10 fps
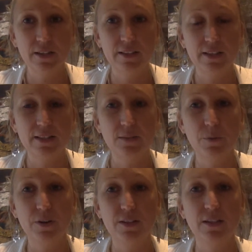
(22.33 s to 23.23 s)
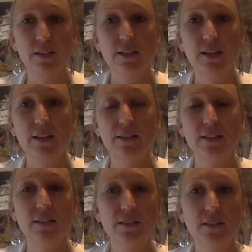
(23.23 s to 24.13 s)
that is present, and
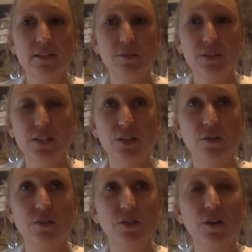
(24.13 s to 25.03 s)
this is a result